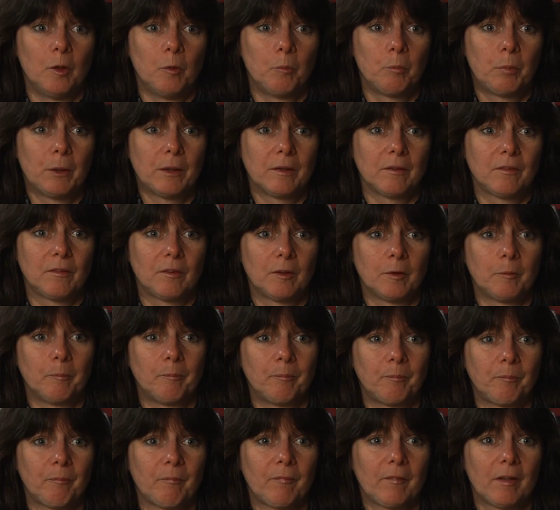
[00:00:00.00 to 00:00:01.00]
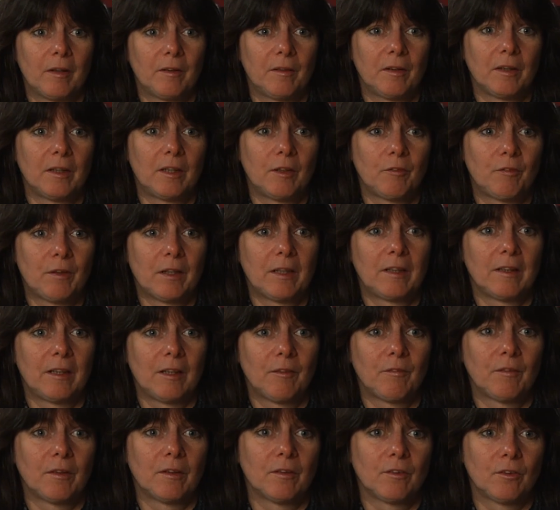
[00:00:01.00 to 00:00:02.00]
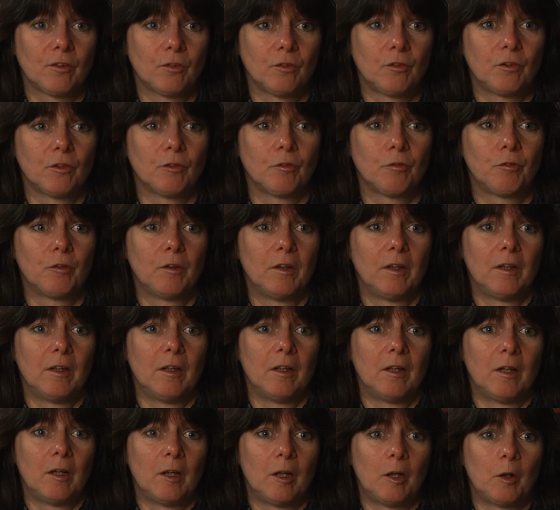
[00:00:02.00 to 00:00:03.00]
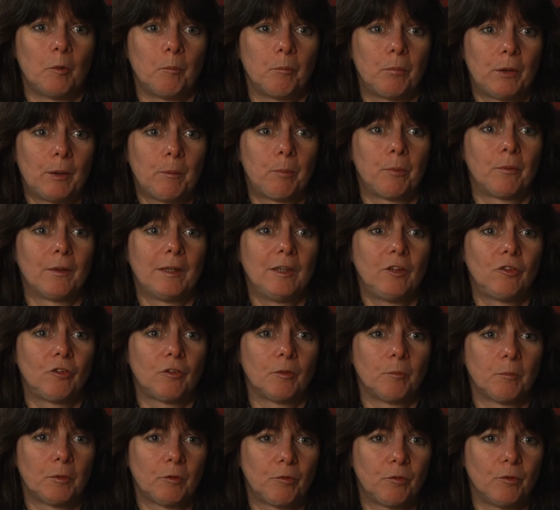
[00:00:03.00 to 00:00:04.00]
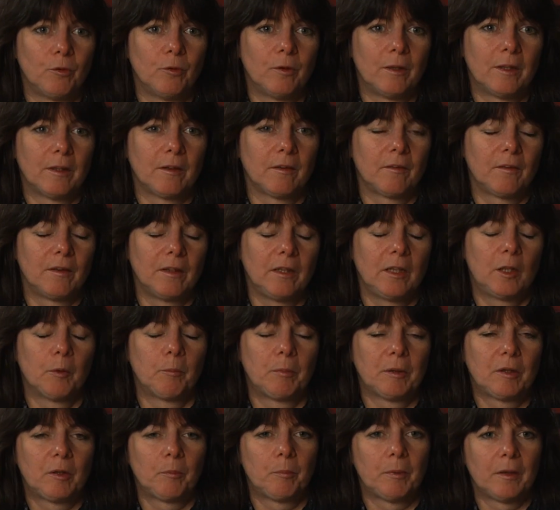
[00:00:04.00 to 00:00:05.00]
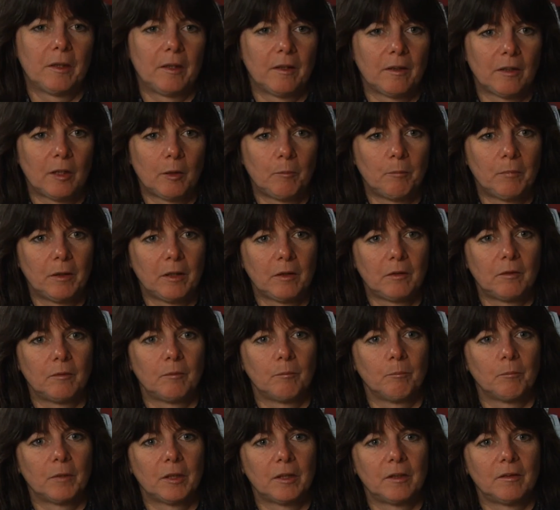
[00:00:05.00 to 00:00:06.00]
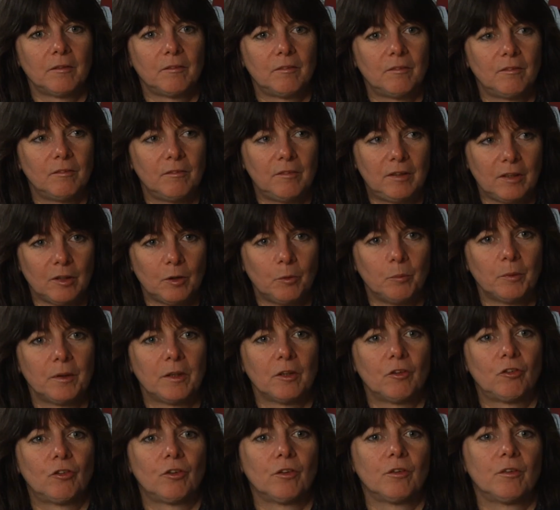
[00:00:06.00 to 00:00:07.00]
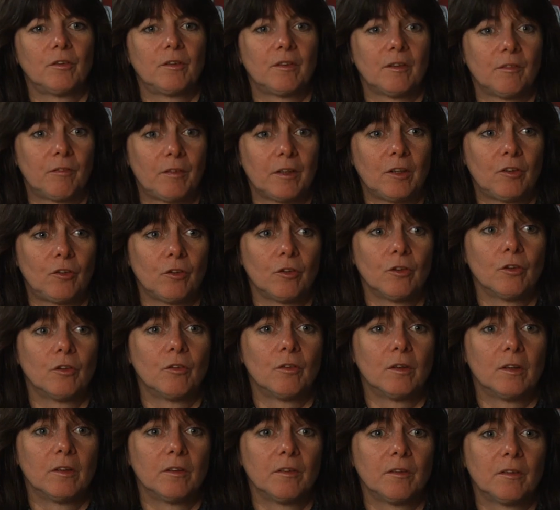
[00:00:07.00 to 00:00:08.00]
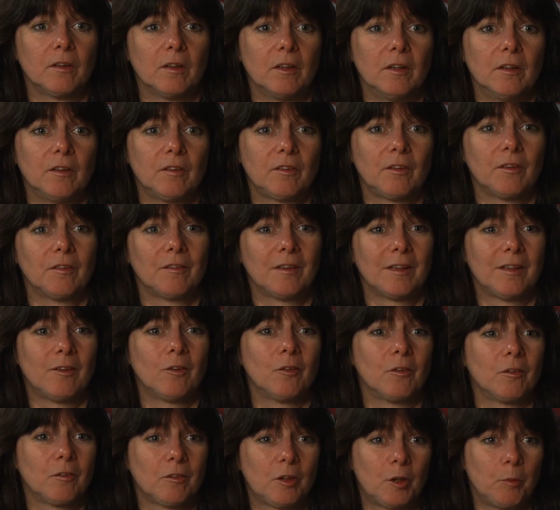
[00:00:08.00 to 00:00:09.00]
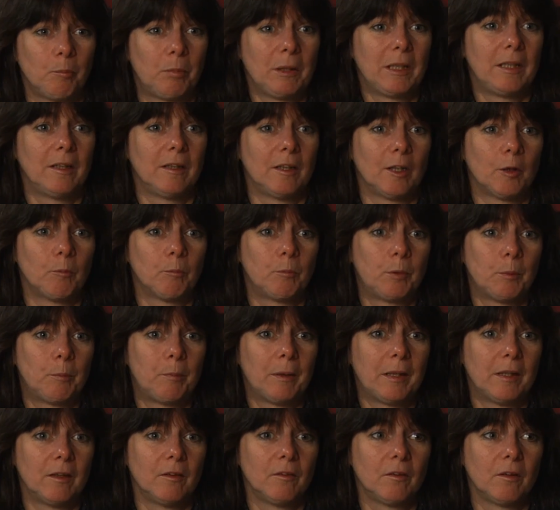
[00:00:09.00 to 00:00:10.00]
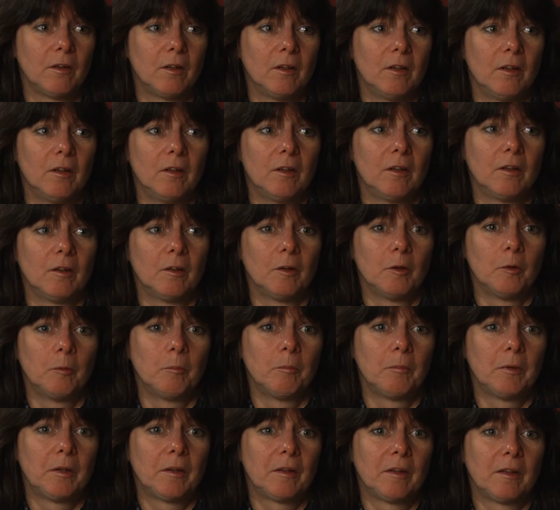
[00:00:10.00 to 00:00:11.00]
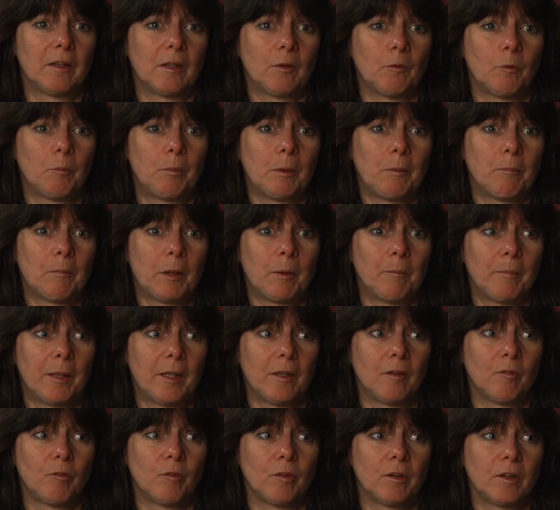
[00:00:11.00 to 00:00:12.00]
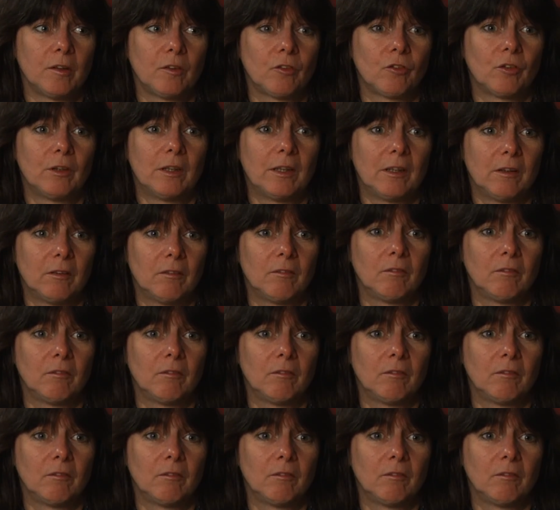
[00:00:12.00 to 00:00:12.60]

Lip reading: But I think if they can have that sort of preparation beforehand, think a bit about how they might deal with issues if they do arise, so that they're not completely unprepared. I think that would be my main advice, really.